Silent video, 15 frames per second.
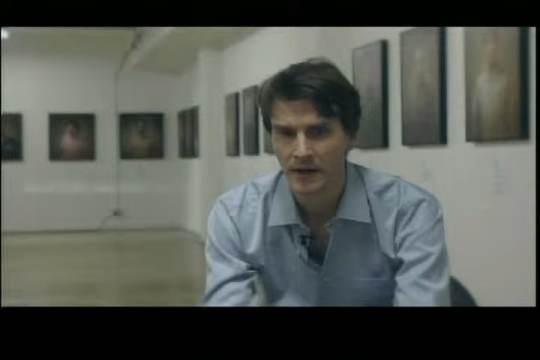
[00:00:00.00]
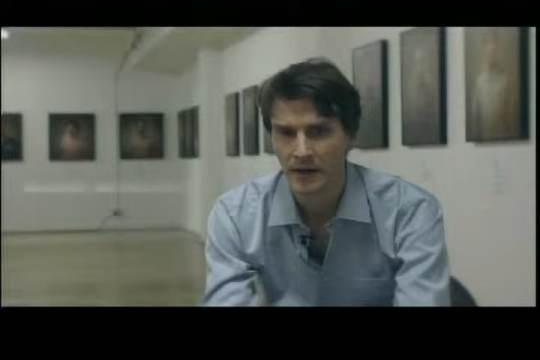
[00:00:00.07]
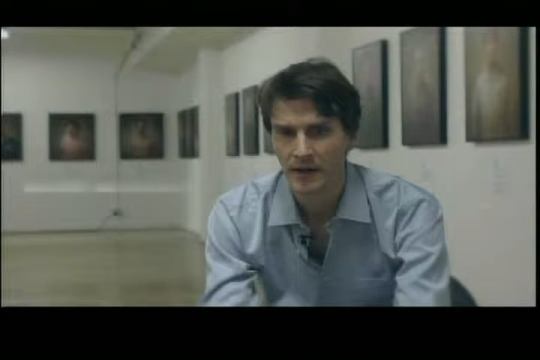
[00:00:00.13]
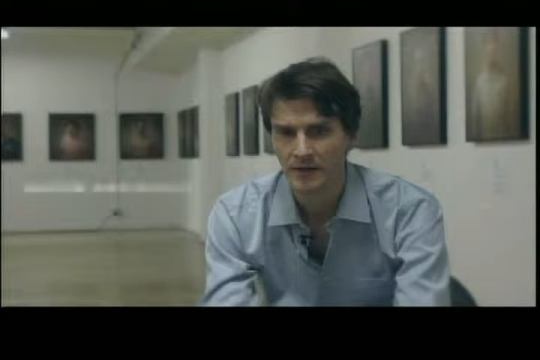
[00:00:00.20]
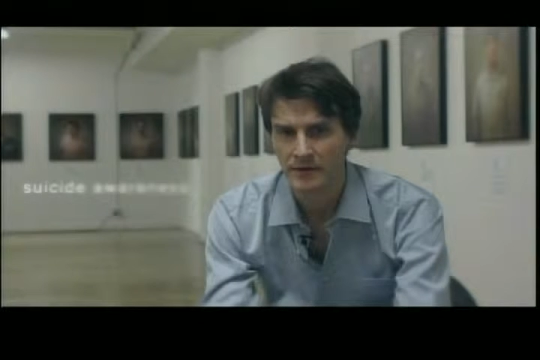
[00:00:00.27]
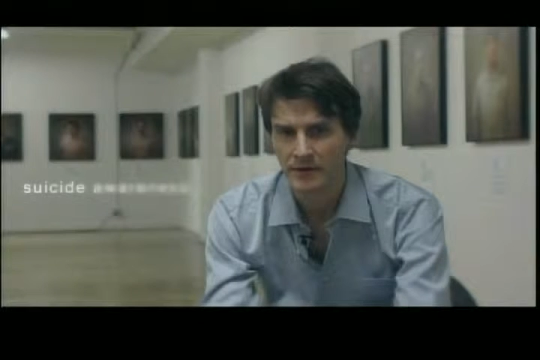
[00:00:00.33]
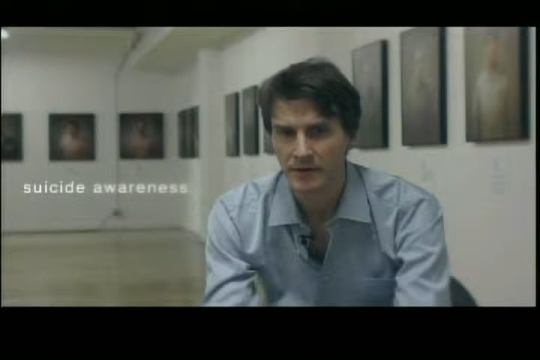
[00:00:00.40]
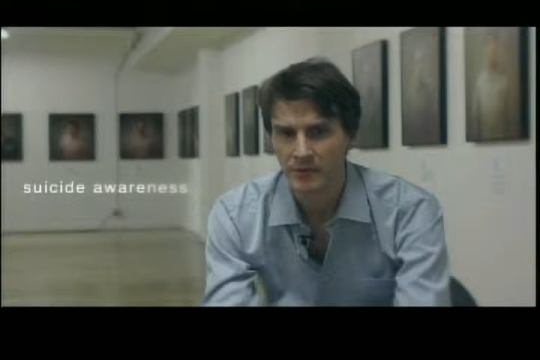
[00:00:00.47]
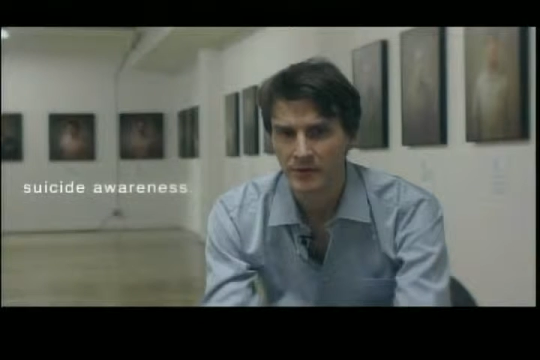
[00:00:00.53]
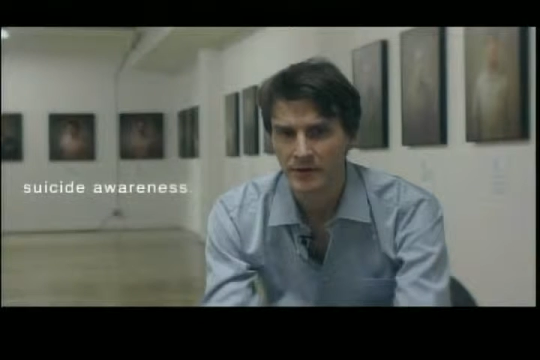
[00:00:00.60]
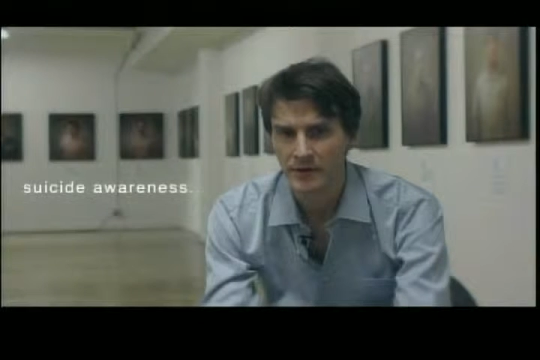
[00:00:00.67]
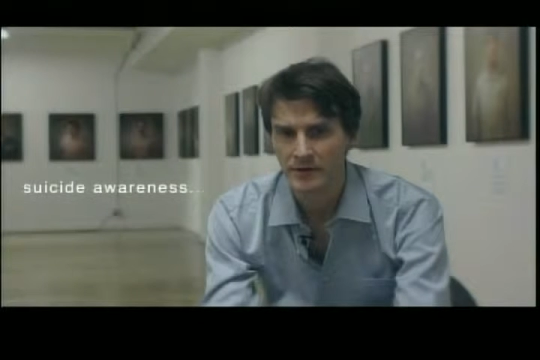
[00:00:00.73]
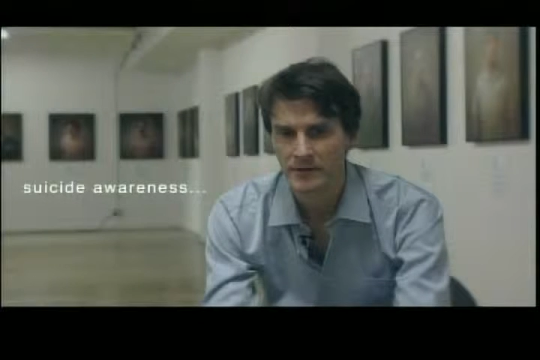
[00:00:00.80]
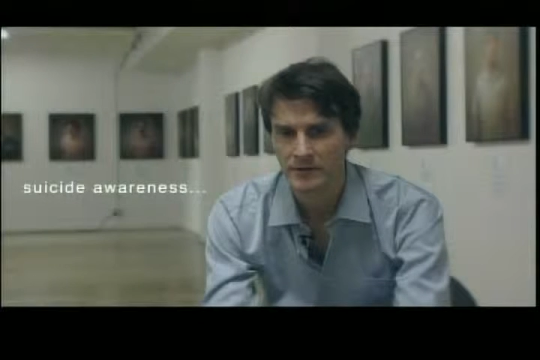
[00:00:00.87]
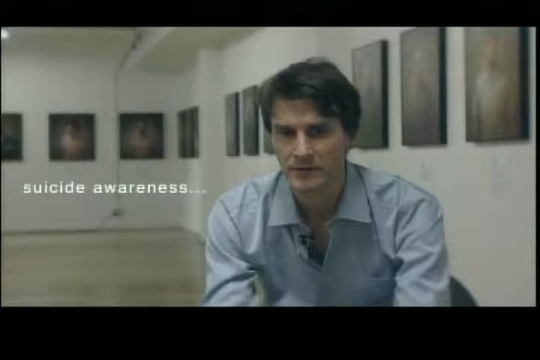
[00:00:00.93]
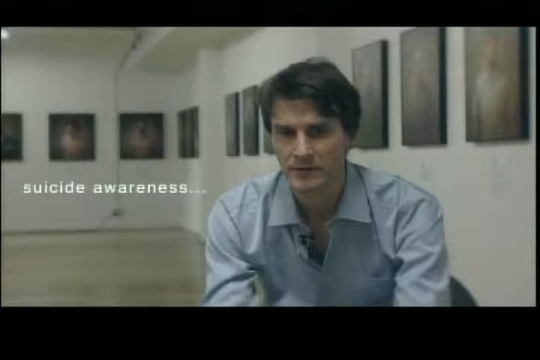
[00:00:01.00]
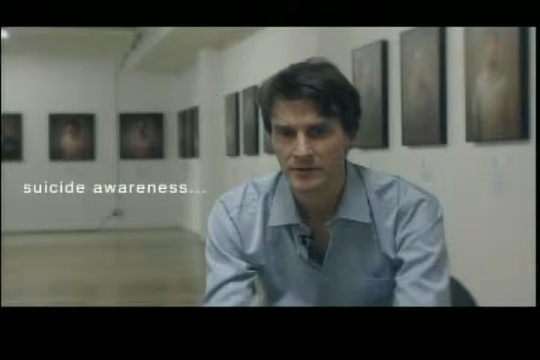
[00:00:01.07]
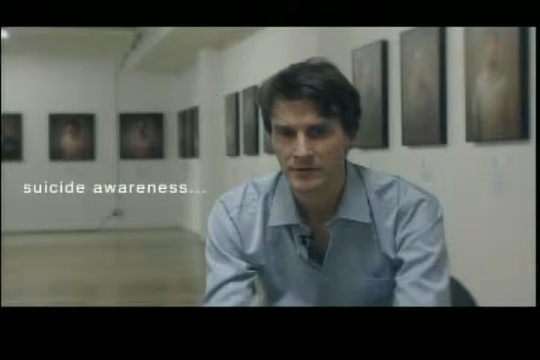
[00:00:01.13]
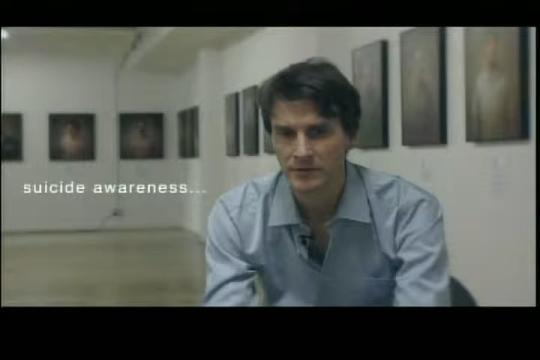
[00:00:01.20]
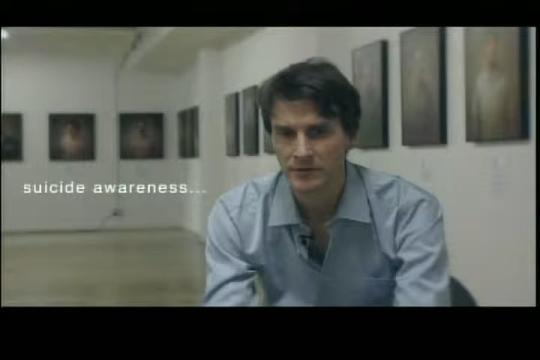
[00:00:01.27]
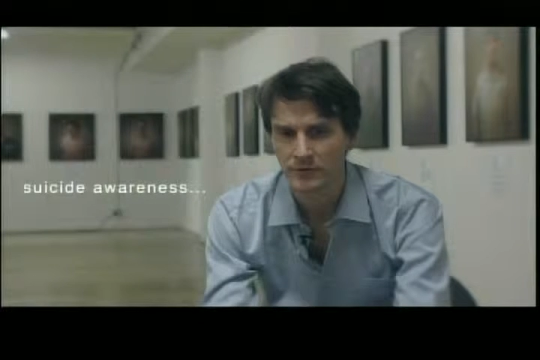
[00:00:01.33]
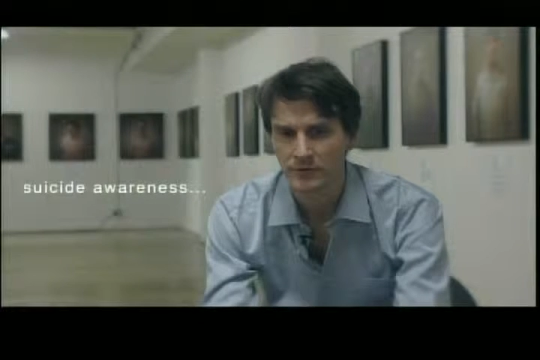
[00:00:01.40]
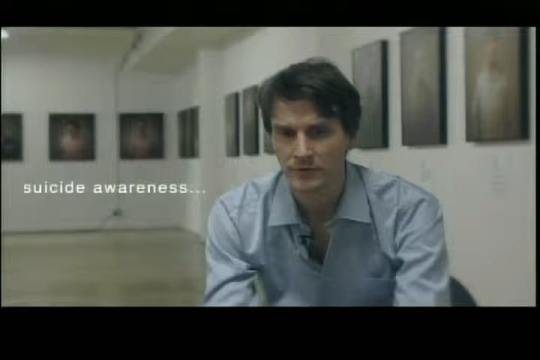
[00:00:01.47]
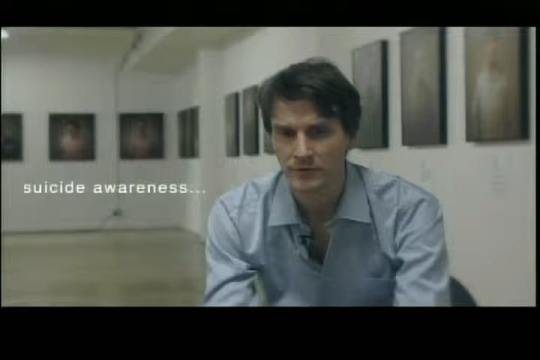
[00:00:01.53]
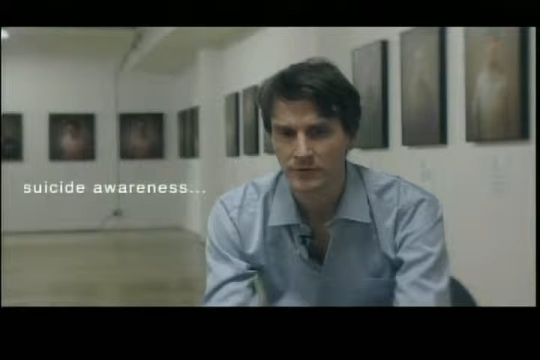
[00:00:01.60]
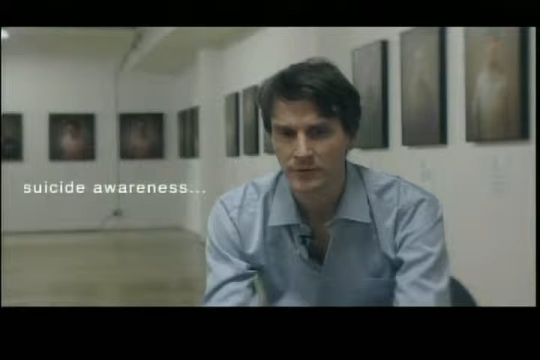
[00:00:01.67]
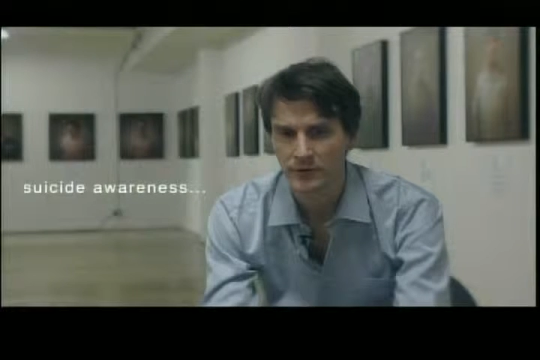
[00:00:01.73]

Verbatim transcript: And they wanted to